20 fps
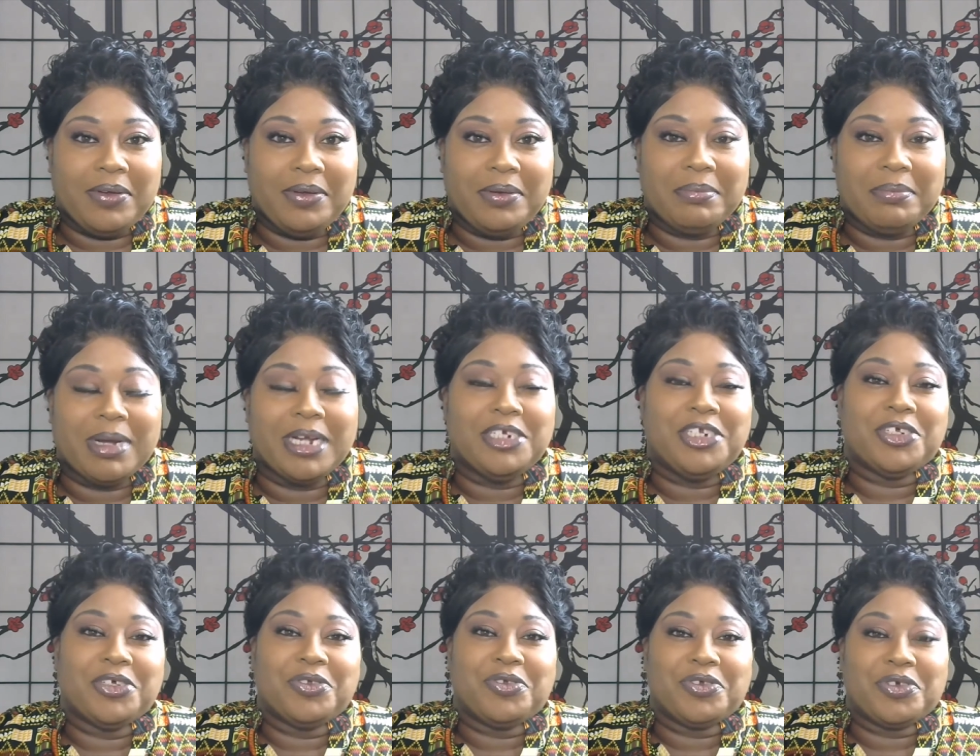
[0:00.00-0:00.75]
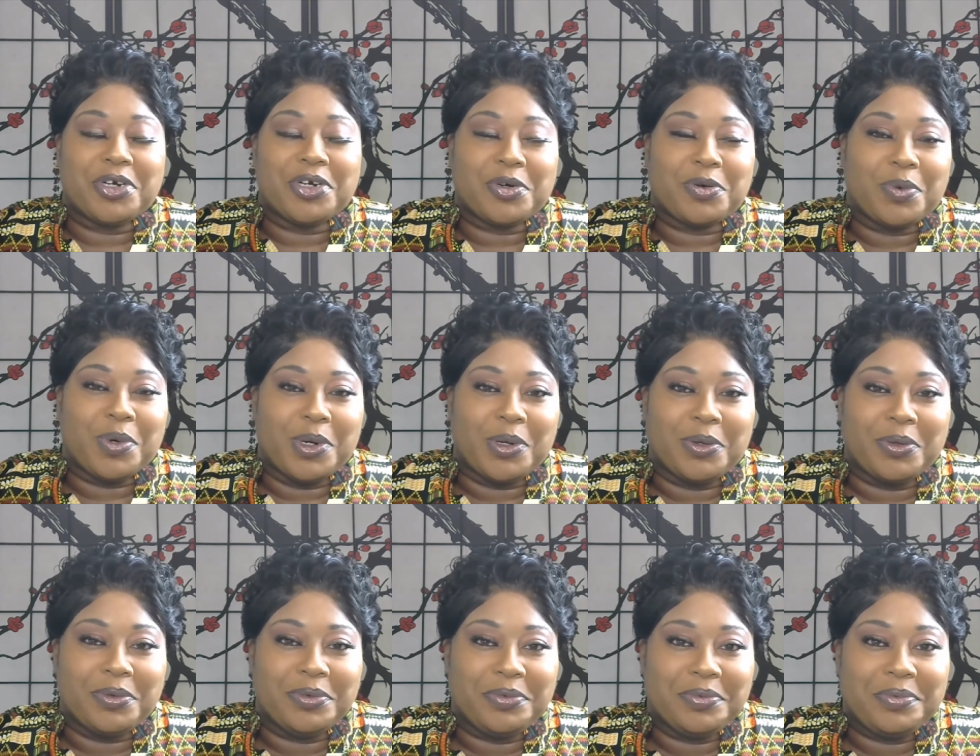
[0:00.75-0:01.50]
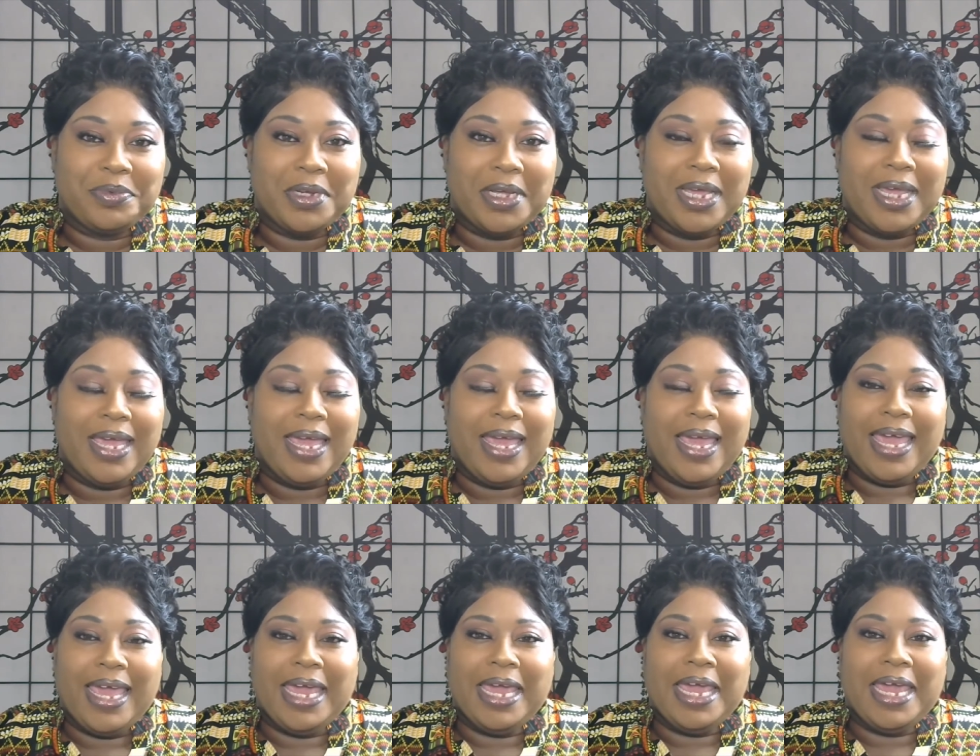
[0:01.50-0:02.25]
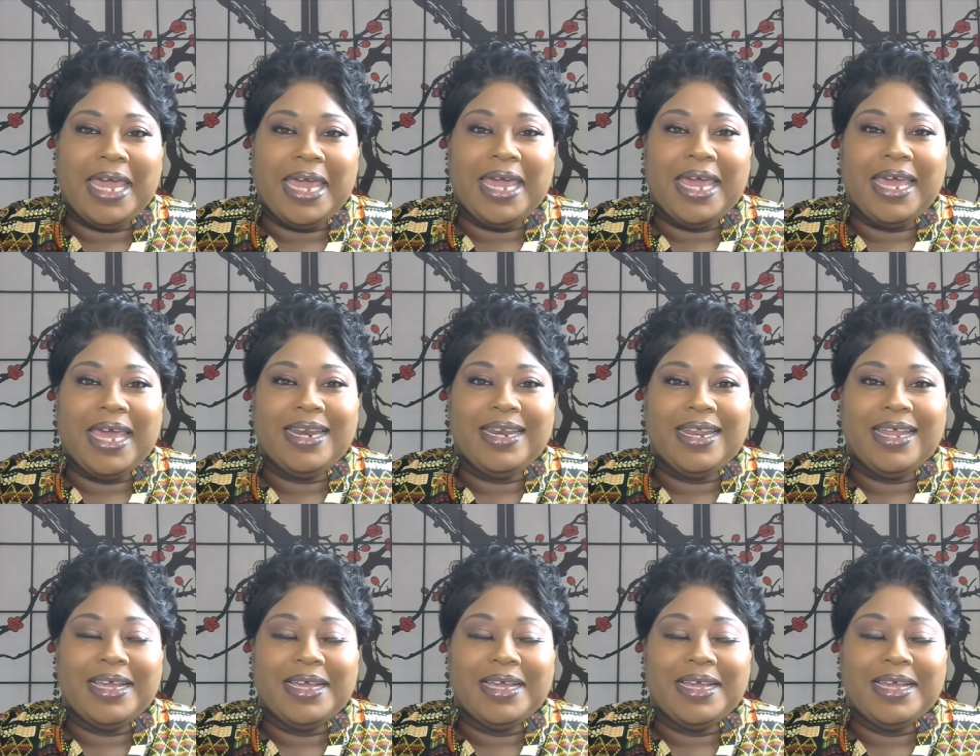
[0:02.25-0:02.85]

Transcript: My children are grown. And